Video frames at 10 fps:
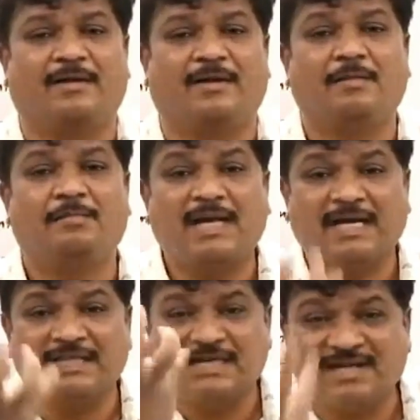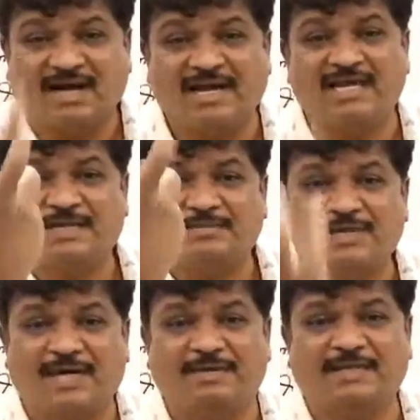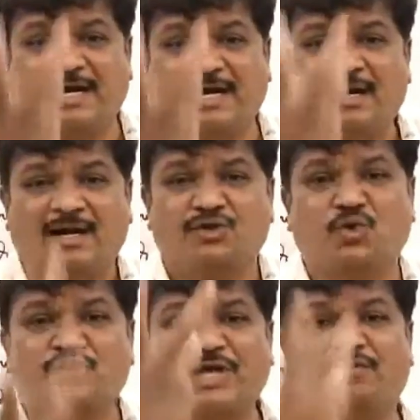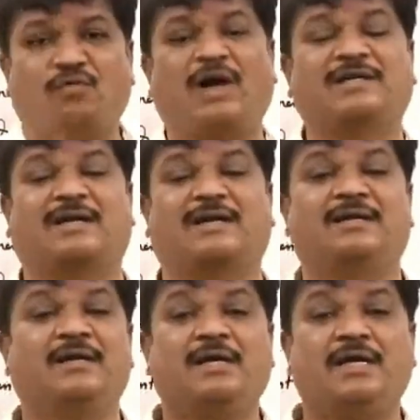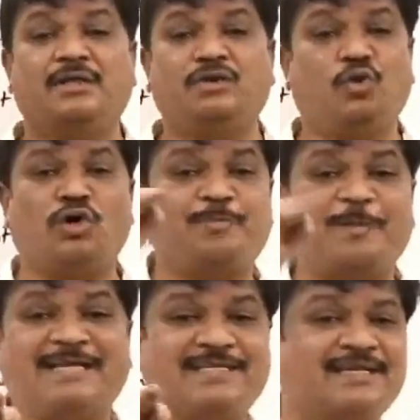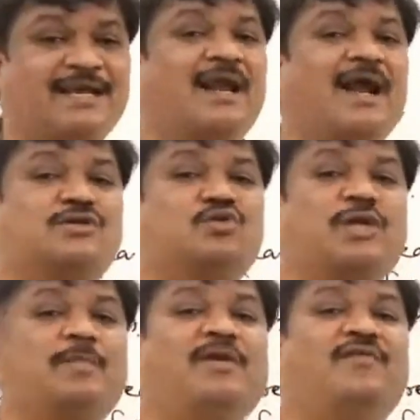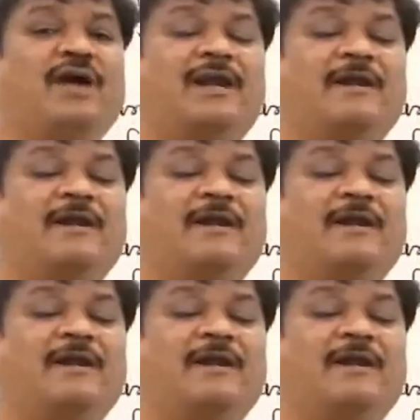Because that soil is absorbing the total water. In those places are not suitable for